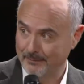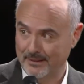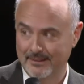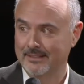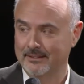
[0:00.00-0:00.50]

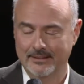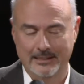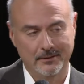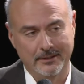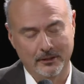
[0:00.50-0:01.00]
it,
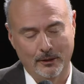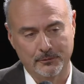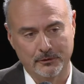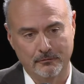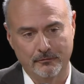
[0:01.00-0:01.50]
in
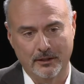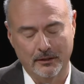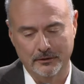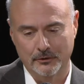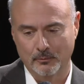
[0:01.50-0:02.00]
terms of
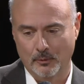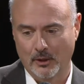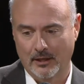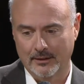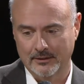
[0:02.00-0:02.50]
consumer
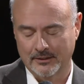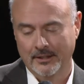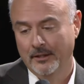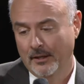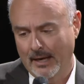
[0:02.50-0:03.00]
products.
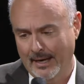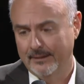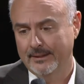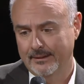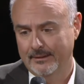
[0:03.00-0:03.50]

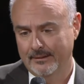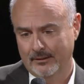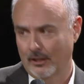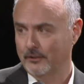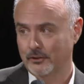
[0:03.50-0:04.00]
Highly
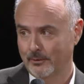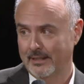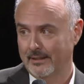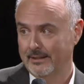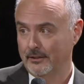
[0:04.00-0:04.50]

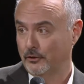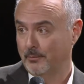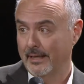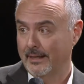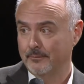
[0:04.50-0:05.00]
concentrated in
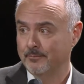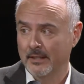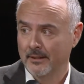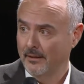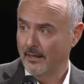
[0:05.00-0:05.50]
Japan,
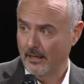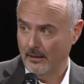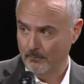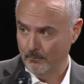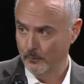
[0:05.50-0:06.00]

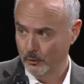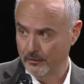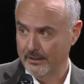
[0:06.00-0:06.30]
moving